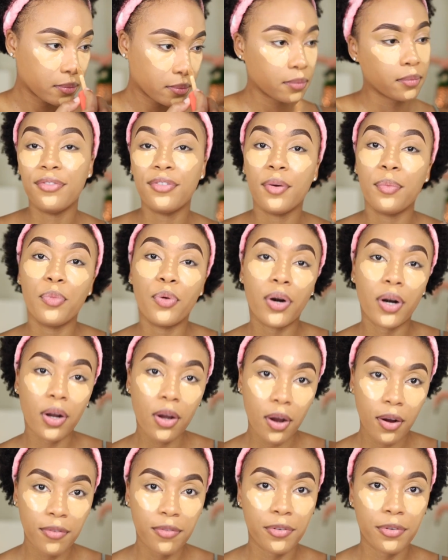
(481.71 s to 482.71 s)
For more
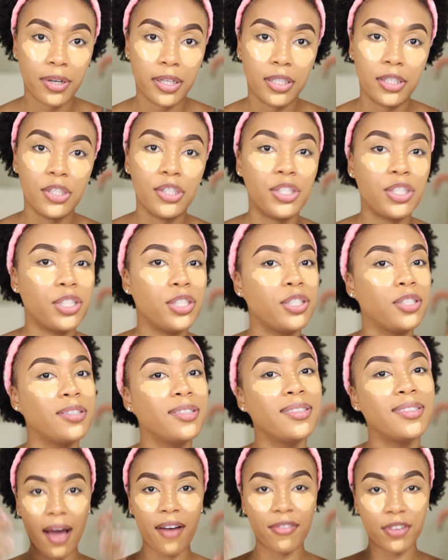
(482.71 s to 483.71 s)
coverage,
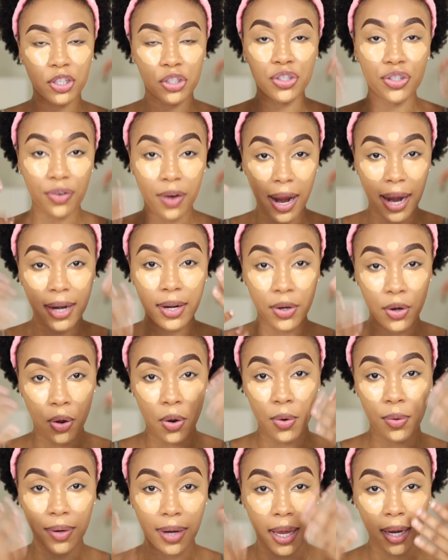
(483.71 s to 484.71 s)
have it dry
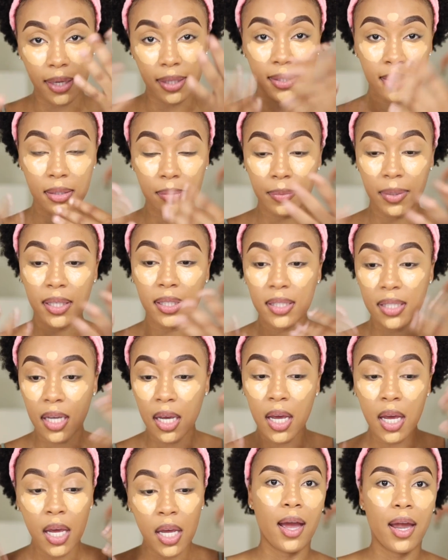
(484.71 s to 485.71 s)
down a little bit.
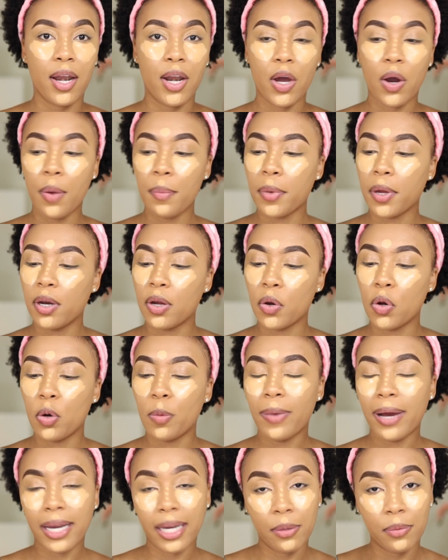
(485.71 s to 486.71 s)
Now I'm gonna go
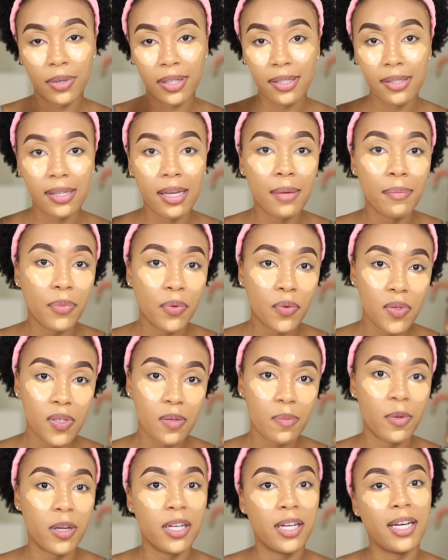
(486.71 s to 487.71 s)
back in with the same
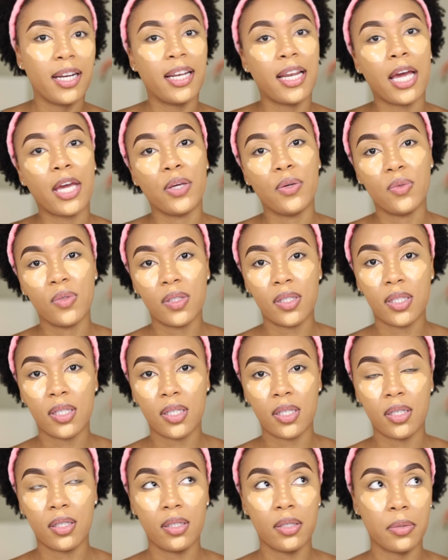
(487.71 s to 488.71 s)
beauty blender that I
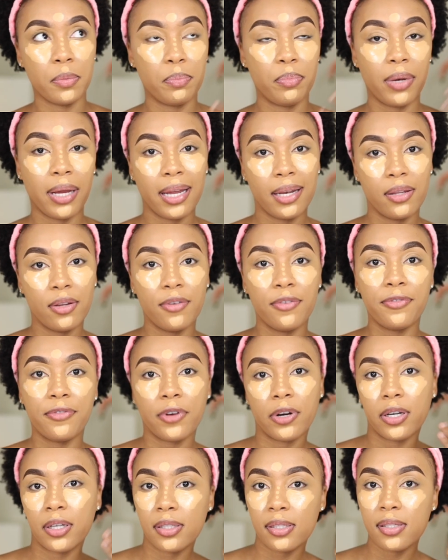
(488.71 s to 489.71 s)
used to blend the
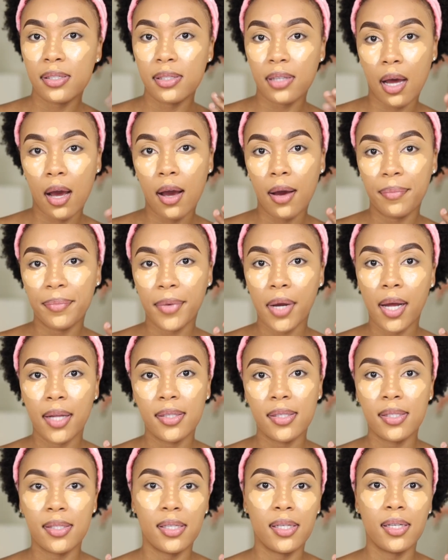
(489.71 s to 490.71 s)
first
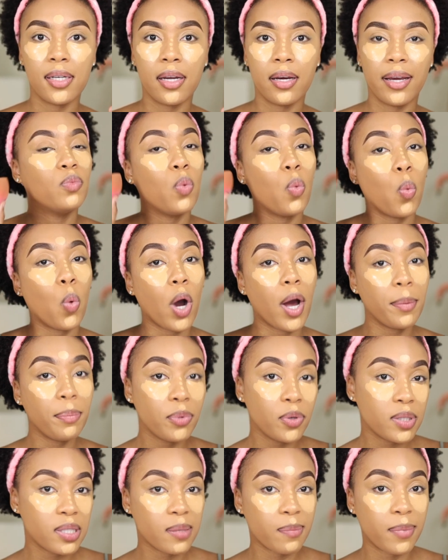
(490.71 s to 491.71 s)
concealer. One
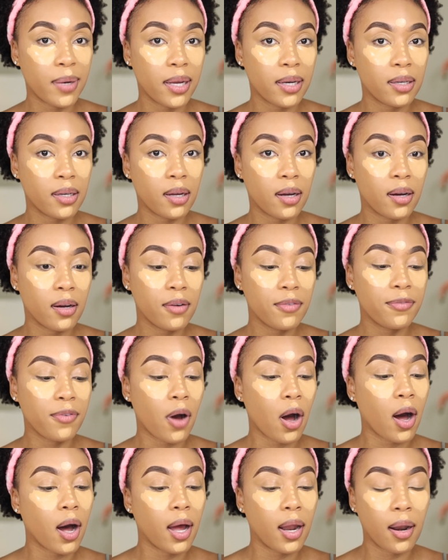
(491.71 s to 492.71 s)
beauty blender for
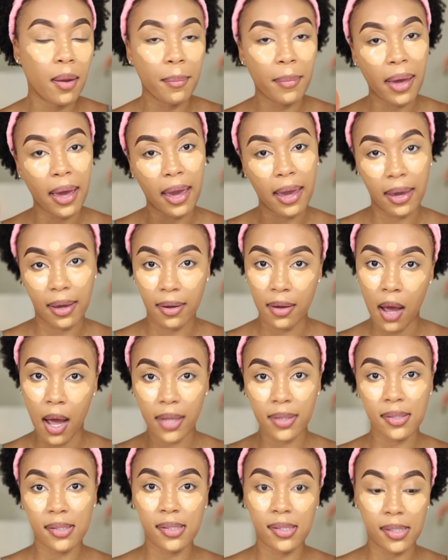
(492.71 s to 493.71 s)
all of my
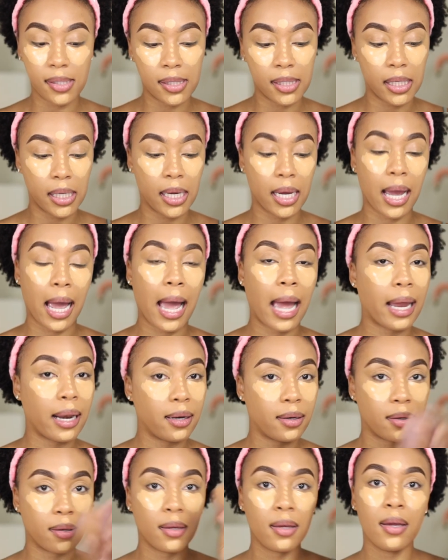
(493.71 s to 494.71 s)
concealing
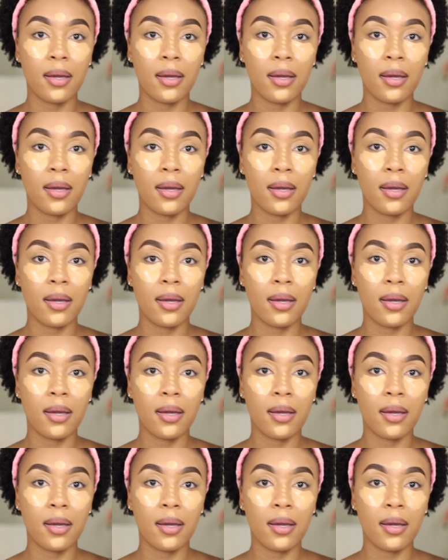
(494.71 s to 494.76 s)
and